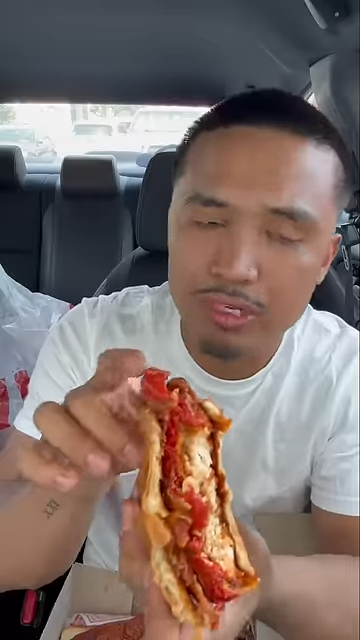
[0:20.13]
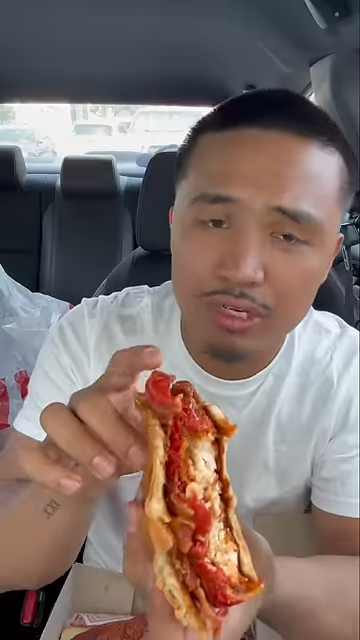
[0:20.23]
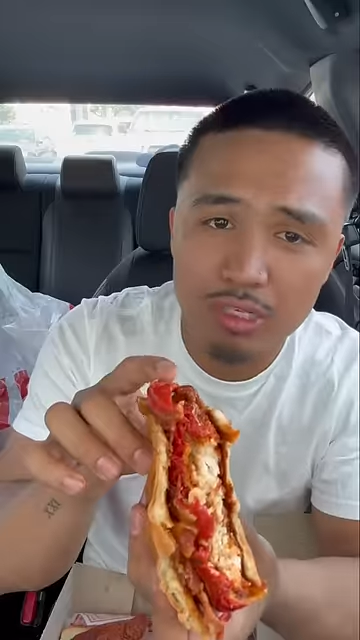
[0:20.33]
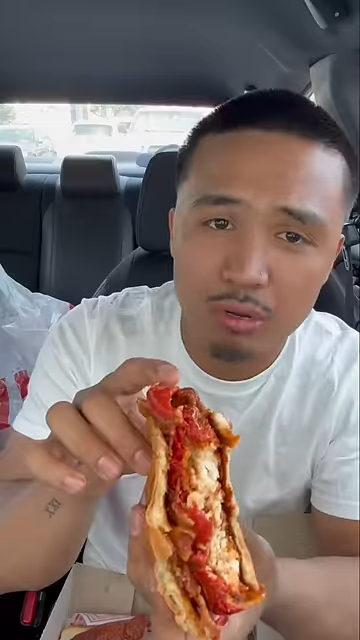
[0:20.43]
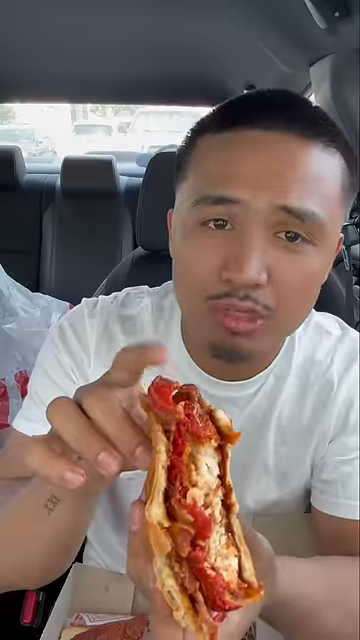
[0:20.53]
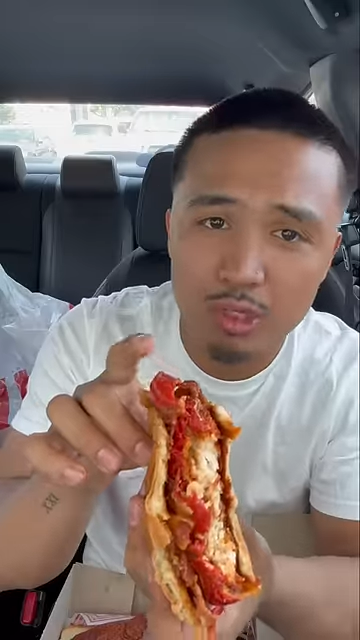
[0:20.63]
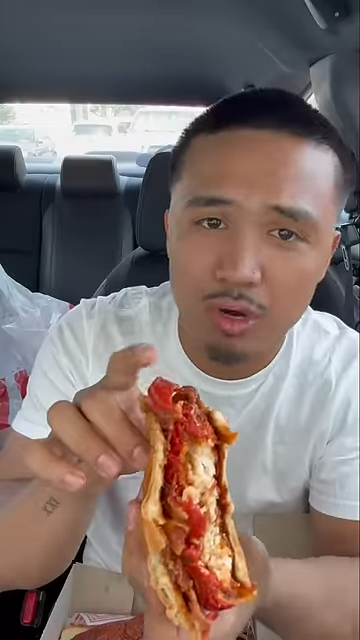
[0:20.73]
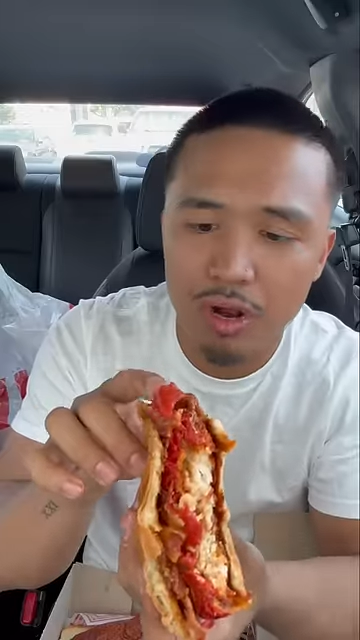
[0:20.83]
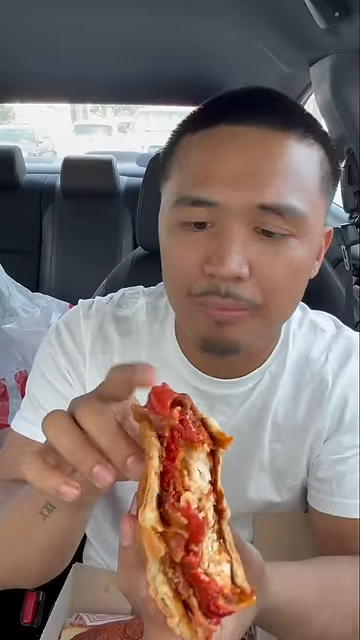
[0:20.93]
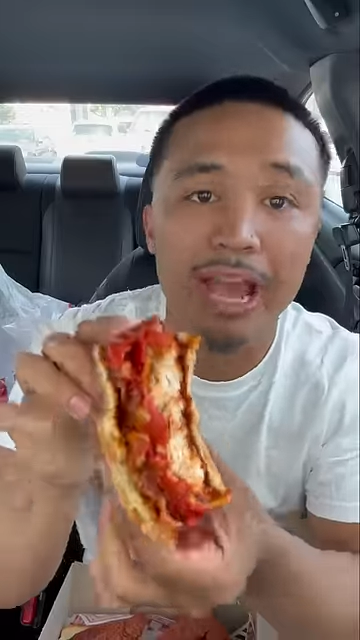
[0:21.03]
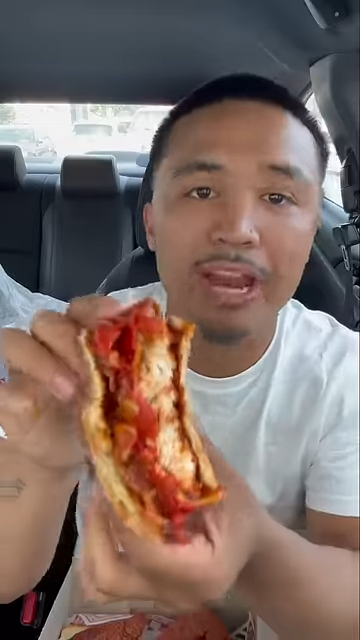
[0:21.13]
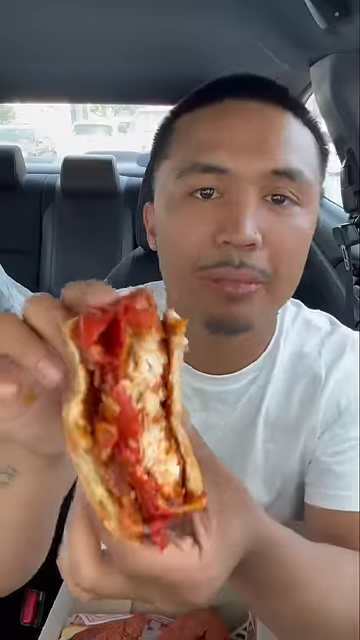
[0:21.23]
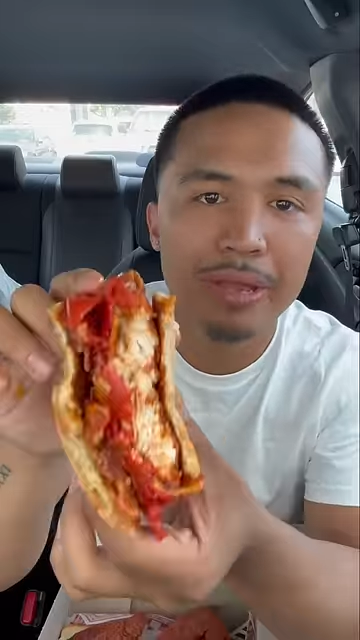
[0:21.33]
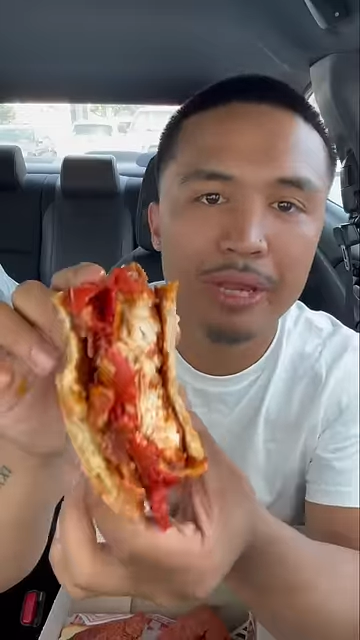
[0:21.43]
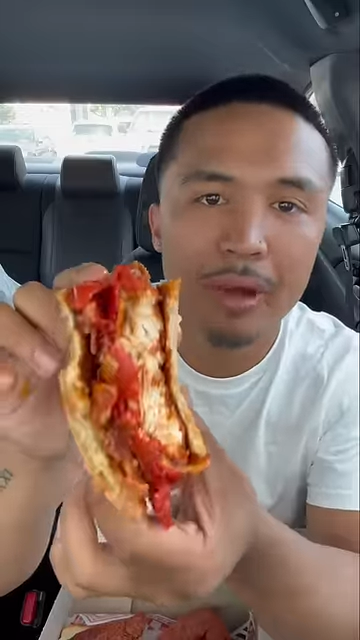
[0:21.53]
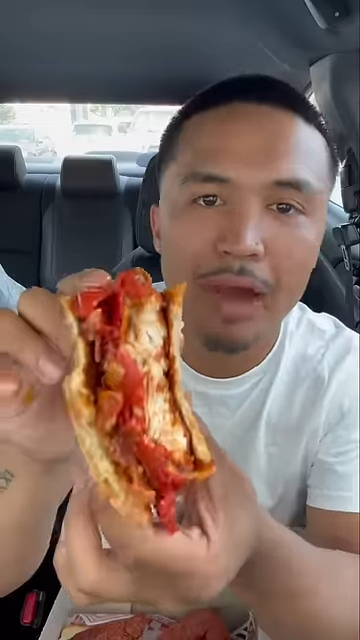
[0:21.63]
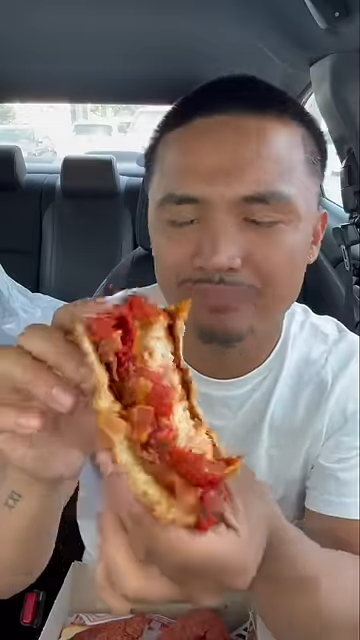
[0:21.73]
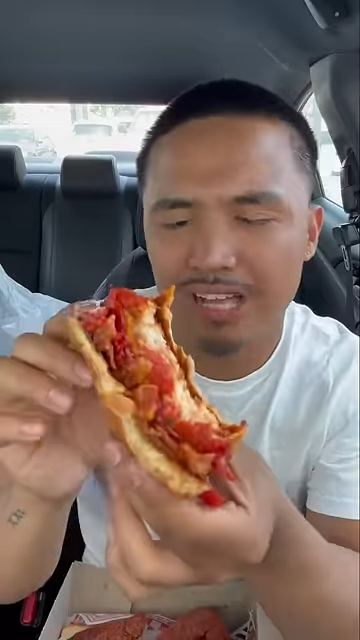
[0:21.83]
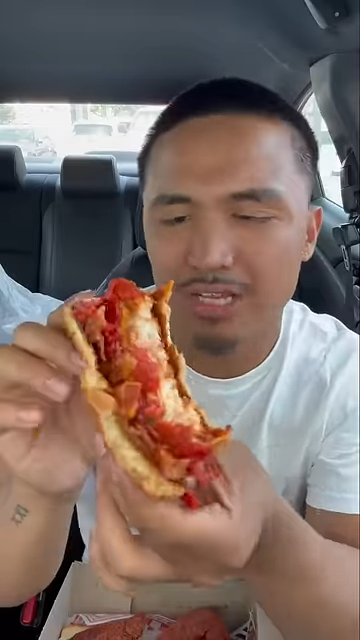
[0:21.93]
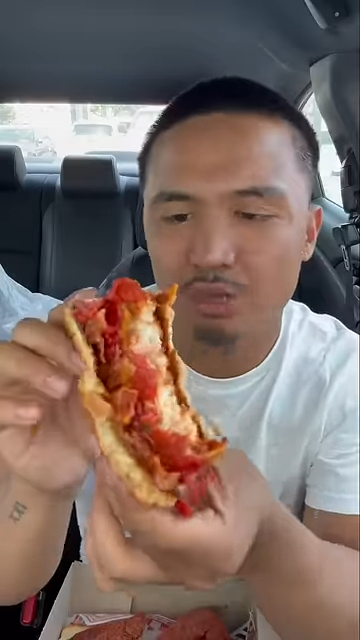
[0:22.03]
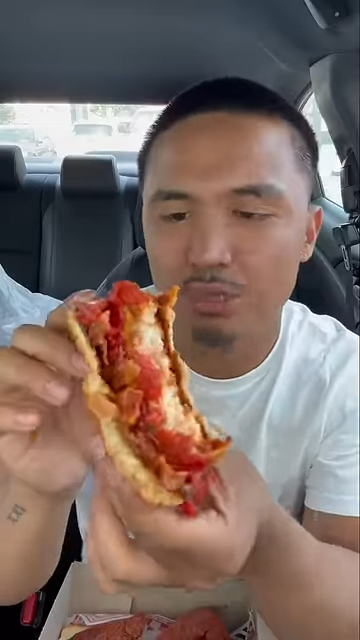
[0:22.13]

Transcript: are so strong. Got it medium hot, not too